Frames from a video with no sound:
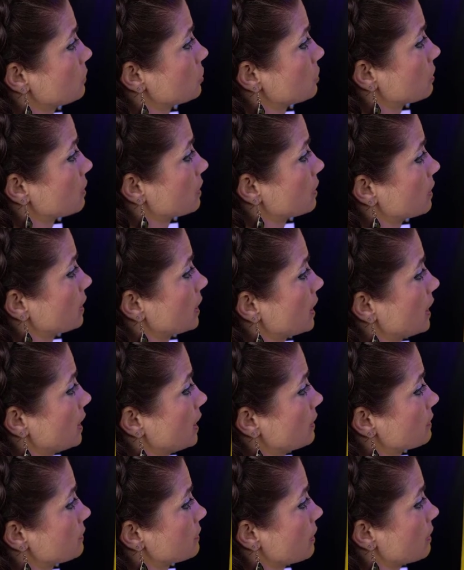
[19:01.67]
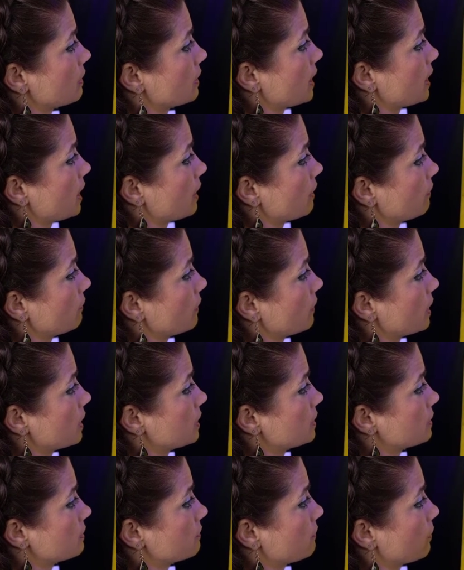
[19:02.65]
drawings on
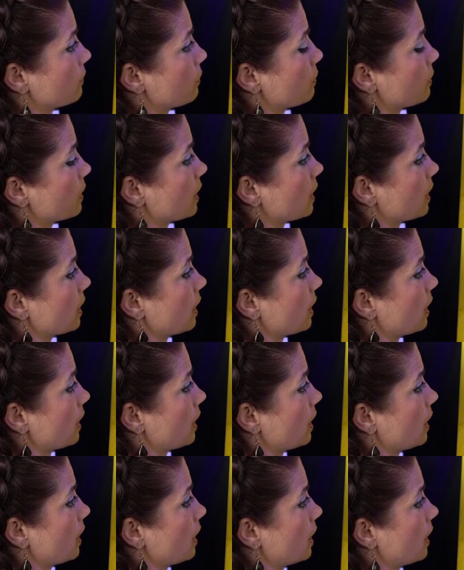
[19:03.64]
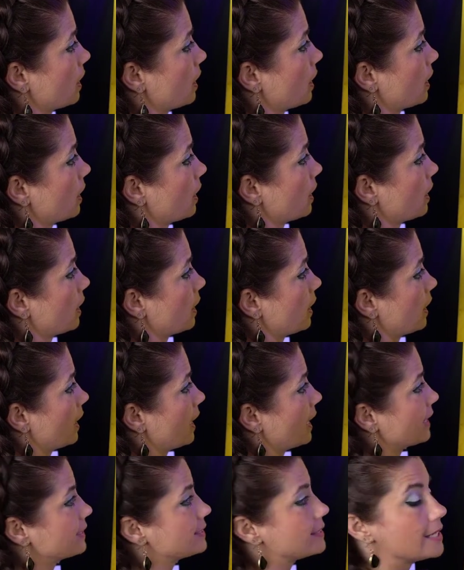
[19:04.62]
canvas for
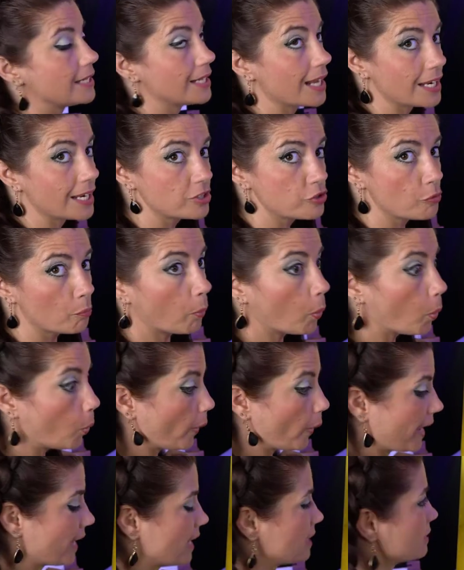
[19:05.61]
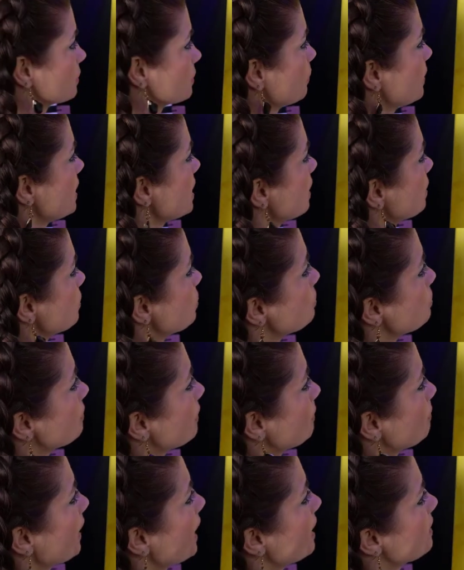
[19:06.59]
a teenage boy so he could do
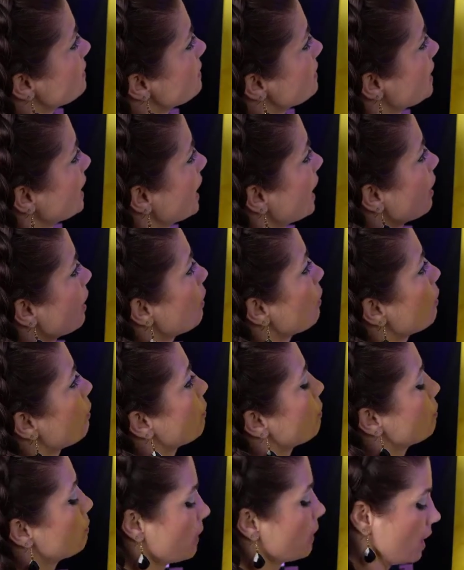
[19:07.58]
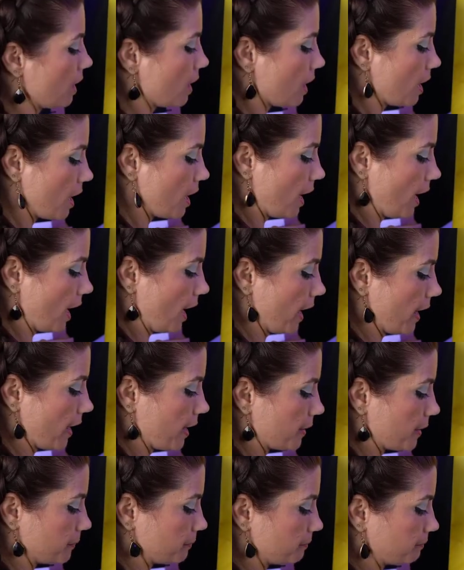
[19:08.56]
some painting at home.
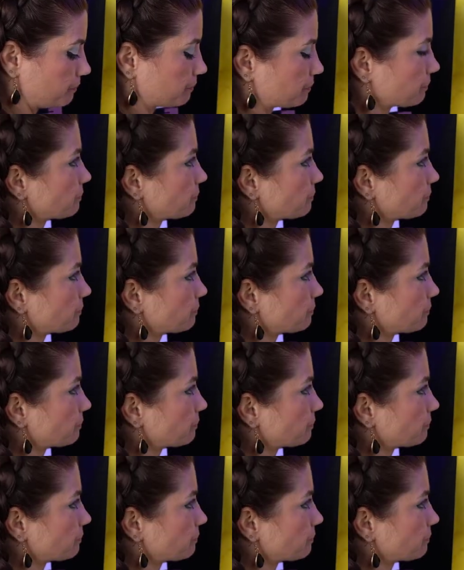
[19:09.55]
Um,